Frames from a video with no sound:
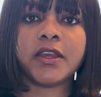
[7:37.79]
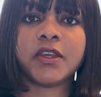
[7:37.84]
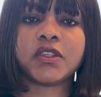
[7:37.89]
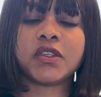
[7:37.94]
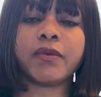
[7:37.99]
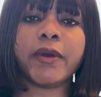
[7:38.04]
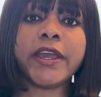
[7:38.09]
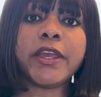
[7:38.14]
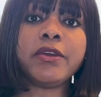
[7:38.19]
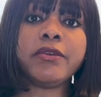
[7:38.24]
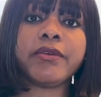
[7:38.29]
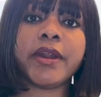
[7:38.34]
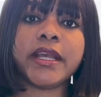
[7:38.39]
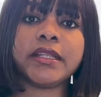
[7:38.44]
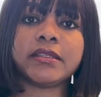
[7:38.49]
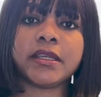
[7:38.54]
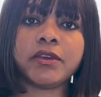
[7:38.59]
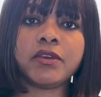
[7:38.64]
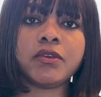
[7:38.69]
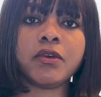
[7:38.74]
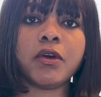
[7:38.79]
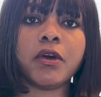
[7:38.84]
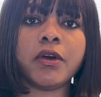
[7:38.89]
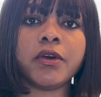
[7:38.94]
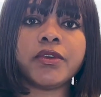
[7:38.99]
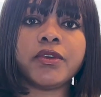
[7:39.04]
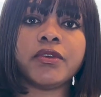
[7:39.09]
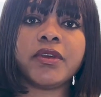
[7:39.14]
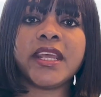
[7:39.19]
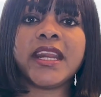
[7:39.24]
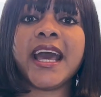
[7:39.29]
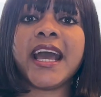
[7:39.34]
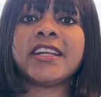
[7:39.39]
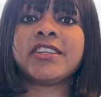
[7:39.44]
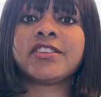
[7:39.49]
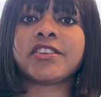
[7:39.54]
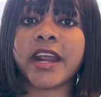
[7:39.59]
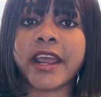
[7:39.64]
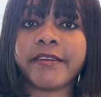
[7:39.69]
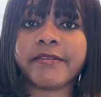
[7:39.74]
So when you rent a U-Haul, you
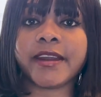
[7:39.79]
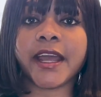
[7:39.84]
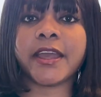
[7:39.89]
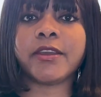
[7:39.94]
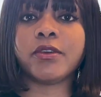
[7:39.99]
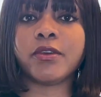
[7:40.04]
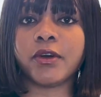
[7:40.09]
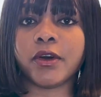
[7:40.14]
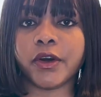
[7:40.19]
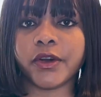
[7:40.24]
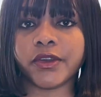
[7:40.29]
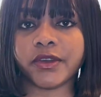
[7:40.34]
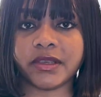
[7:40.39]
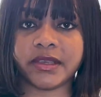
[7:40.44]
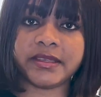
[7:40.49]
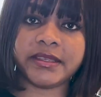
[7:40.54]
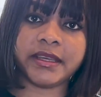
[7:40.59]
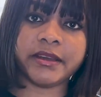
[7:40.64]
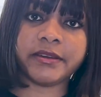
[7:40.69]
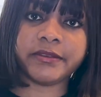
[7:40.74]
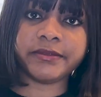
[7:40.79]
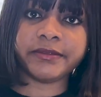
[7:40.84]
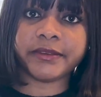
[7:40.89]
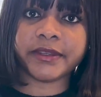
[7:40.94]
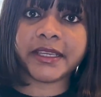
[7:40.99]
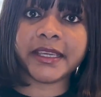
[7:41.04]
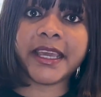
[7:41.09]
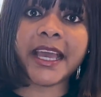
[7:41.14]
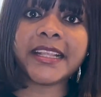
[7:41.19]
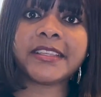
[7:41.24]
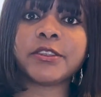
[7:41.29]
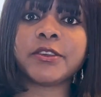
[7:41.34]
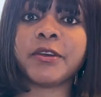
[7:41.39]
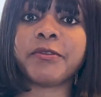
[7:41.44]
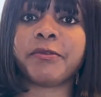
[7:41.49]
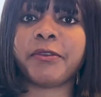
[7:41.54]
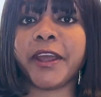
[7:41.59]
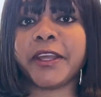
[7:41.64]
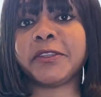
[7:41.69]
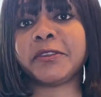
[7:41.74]
either drive that U-Haul yourself, get
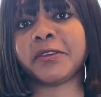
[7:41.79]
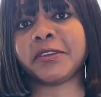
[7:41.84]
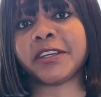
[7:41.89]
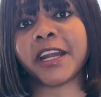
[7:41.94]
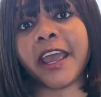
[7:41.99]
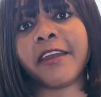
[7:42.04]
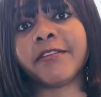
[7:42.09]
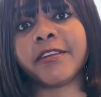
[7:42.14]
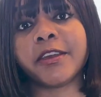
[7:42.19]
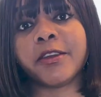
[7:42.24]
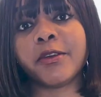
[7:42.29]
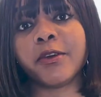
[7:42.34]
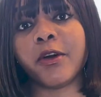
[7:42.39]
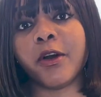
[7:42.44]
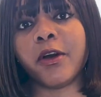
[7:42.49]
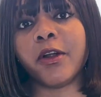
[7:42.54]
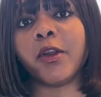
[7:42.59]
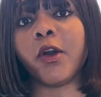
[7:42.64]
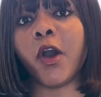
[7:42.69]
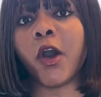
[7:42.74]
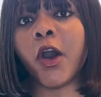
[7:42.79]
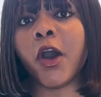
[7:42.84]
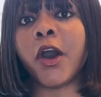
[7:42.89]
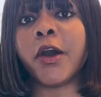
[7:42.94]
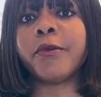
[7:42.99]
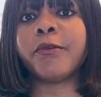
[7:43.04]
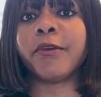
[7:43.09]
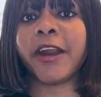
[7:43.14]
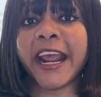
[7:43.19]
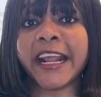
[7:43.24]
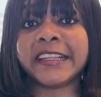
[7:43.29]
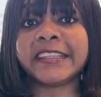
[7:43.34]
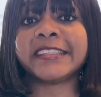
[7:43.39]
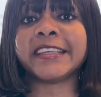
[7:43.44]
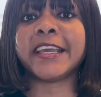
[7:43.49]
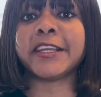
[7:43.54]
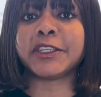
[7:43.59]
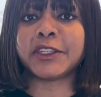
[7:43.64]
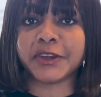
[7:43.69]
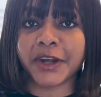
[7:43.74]
your friend to drive the U-Haul, or rent
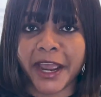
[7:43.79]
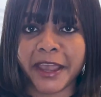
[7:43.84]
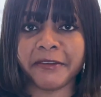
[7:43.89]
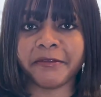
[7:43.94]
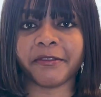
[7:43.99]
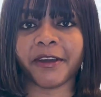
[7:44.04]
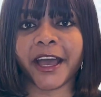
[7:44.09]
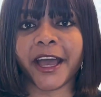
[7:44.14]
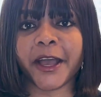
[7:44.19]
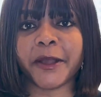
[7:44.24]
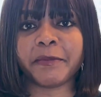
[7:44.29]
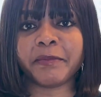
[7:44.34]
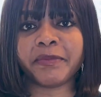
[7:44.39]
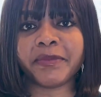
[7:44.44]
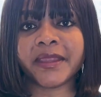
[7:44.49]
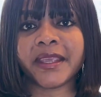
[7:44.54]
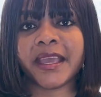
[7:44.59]
a driver,